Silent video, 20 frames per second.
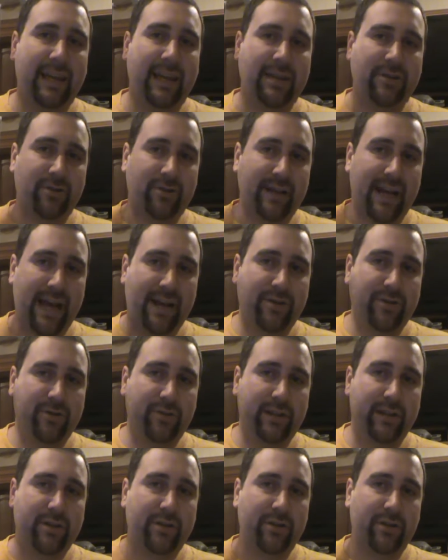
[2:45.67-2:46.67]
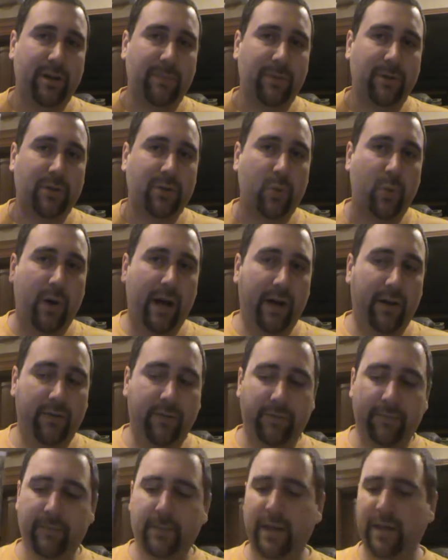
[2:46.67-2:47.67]
International, issue number
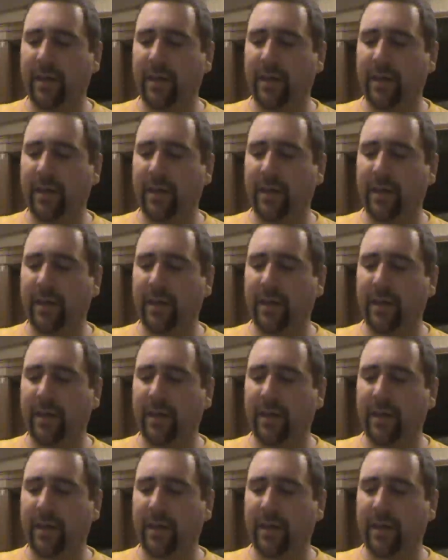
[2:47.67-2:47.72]
12.